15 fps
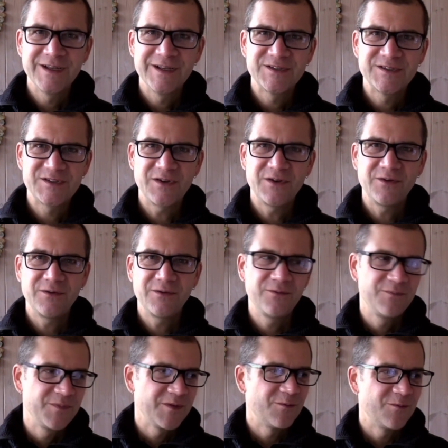So
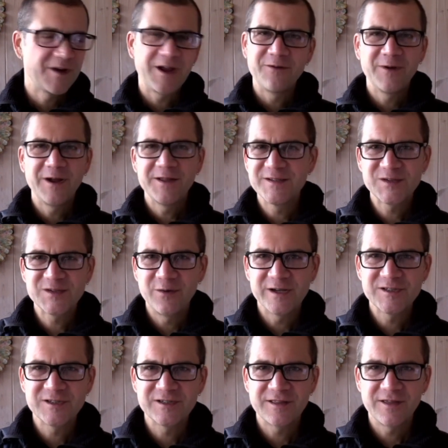when I read this
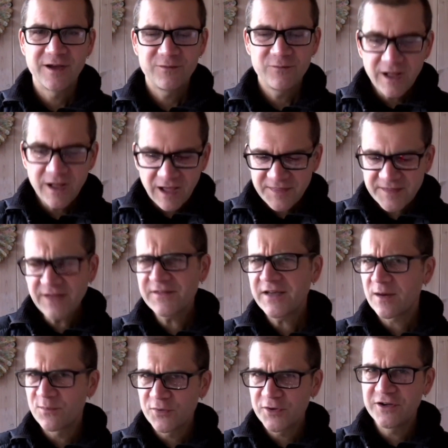question, I thought, well, I think I've got
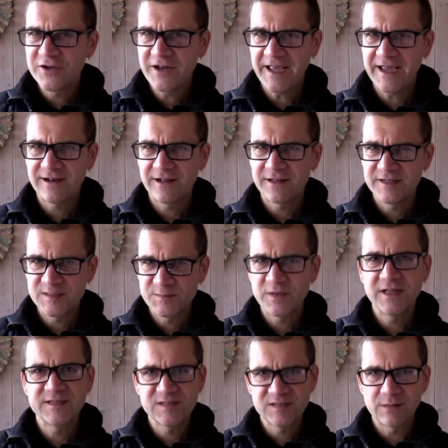a pretty good handle on this, but
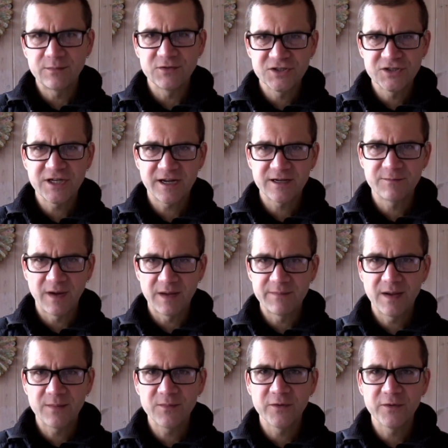let's double check my
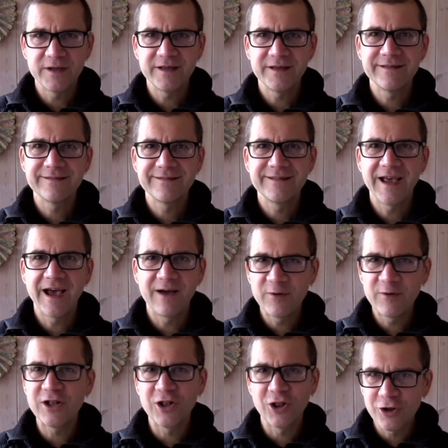memory I
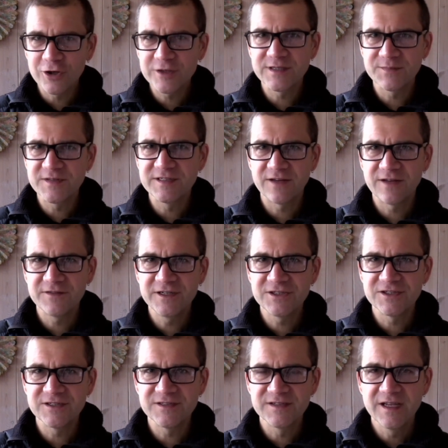went and looked up the
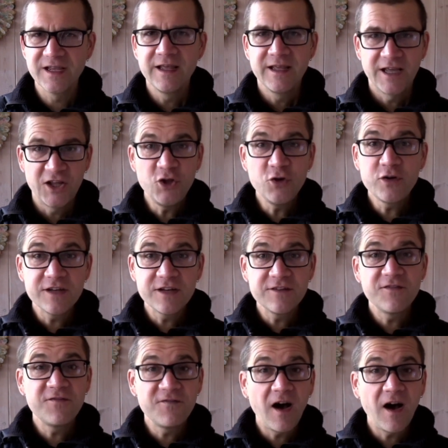definitions, and you can
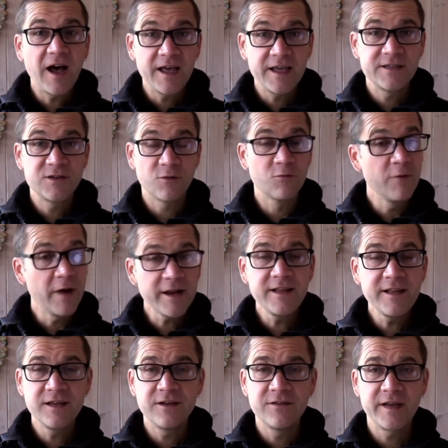find
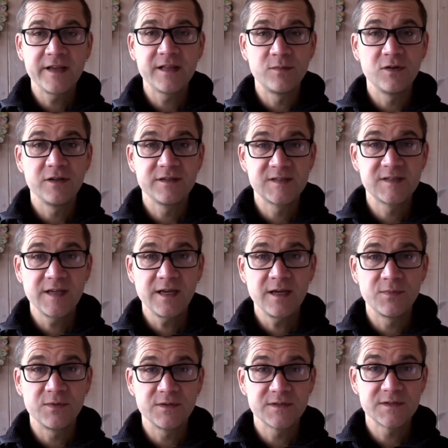readily available
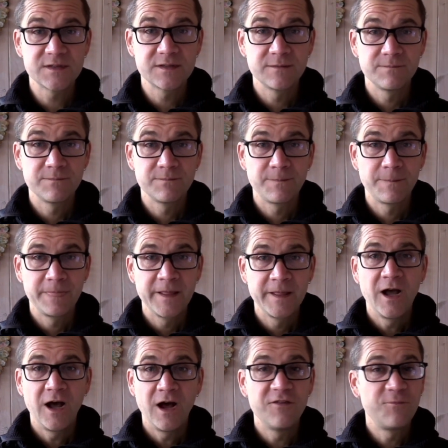examples
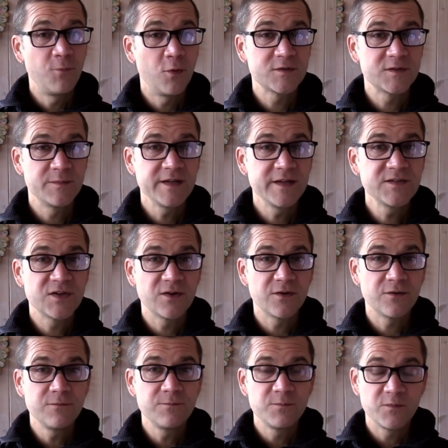of
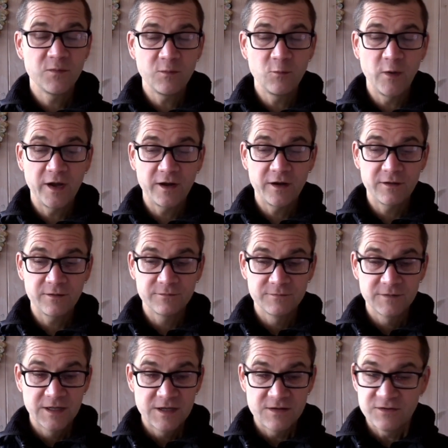portamento where
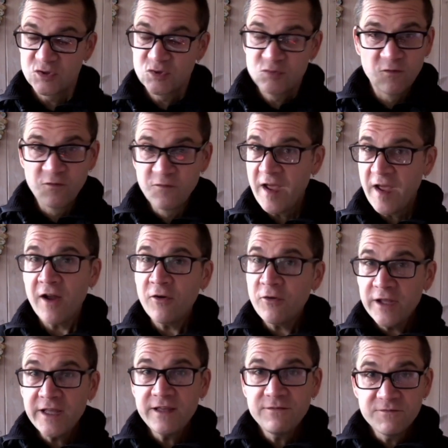
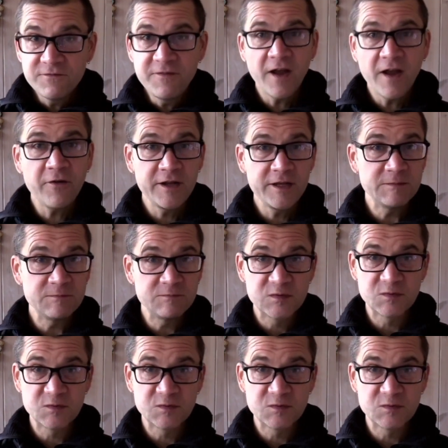very, very